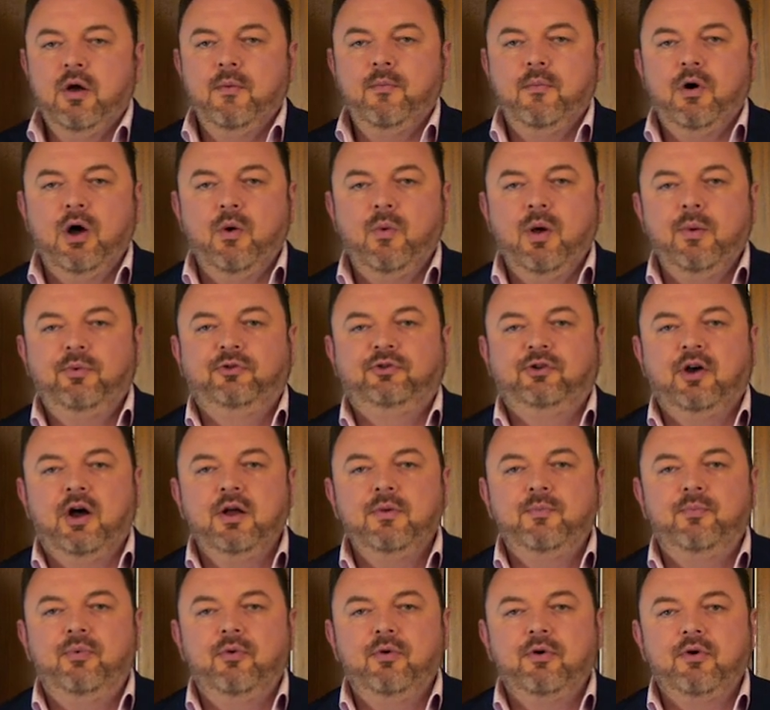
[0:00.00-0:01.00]
my
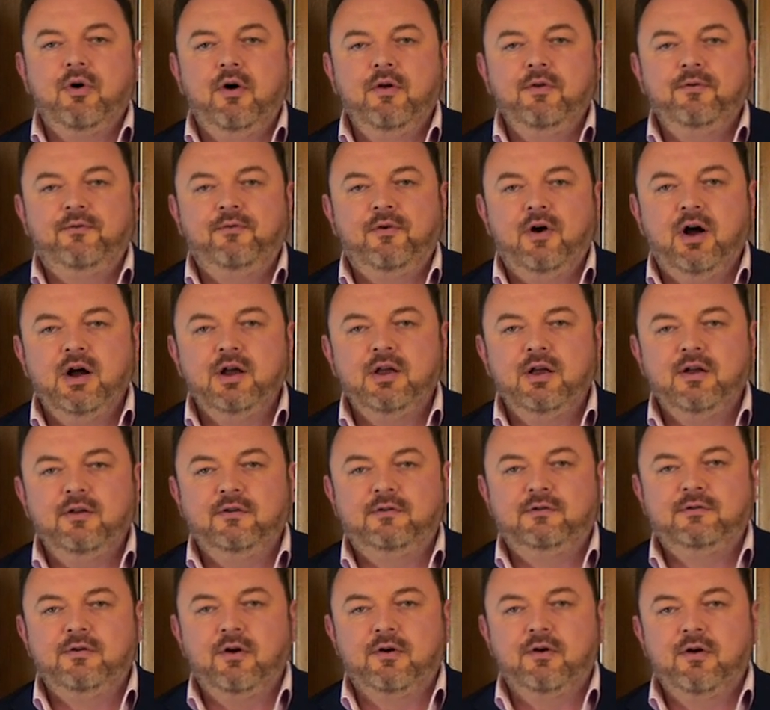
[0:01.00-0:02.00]
website,
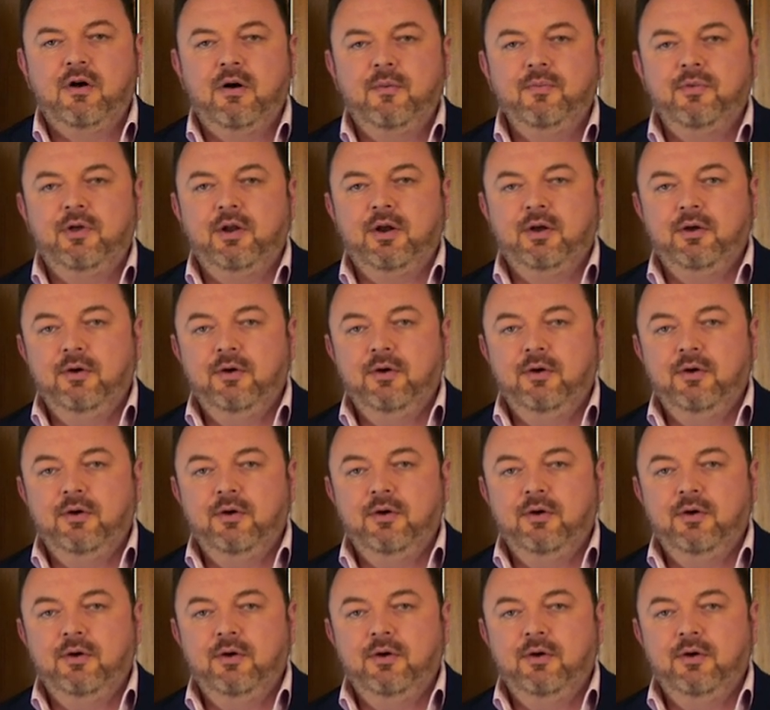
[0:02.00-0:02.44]
bookonfinance.com.au.